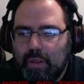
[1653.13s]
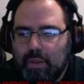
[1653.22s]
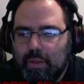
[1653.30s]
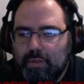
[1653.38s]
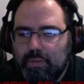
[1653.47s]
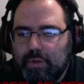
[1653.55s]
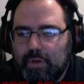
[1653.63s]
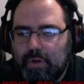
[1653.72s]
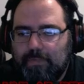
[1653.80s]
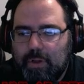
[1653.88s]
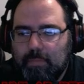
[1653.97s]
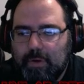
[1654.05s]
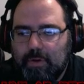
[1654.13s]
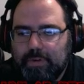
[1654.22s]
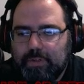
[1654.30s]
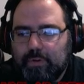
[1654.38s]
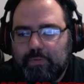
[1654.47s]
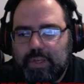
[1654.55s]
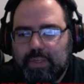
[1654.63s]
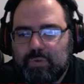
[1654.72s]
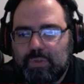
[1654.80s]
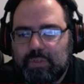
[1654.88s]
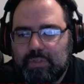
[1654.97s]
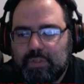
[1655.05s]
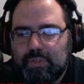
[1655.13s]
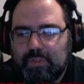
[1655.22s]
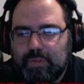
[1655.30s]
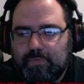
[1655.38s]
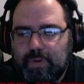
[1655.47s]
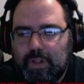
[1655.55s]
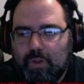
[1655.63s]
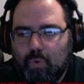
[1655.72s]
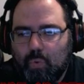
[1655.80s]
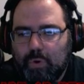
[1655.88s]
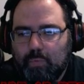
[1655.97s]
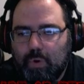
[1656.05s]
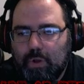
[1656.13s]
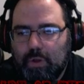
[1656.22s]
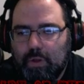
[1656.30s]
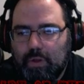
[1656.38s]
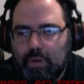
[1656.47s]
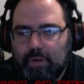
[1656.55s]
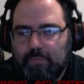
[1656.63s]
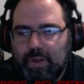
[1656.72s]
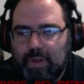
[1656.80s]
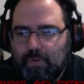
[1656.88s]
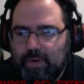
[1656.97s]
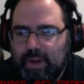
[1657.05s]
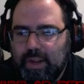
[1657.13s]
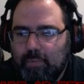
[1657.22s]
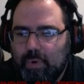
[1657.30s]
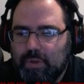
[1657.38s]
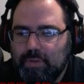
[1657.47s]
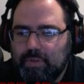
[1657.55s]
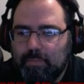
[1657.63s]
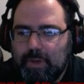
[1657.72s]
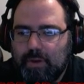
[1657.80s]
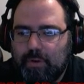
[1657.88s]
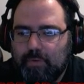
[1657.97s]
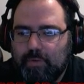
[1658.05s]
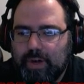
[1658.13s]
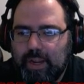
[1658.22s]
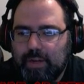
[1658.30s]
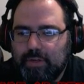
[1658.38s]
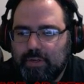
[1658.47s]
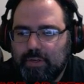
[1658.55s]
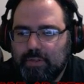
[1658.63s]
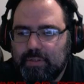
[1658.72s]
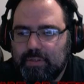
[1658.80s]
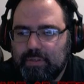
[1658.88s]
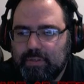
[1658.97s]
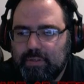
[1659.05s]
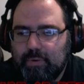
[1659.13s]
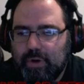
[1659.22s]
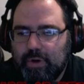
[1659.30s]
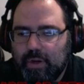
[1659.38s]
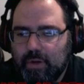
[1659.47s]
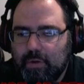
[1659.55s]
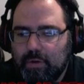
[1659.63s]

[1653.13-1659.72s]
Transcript: So I'm going to follow my original advice, which is just to follow one wall. I can follow the right-hand wall, so make all right-hand turns and see where I go.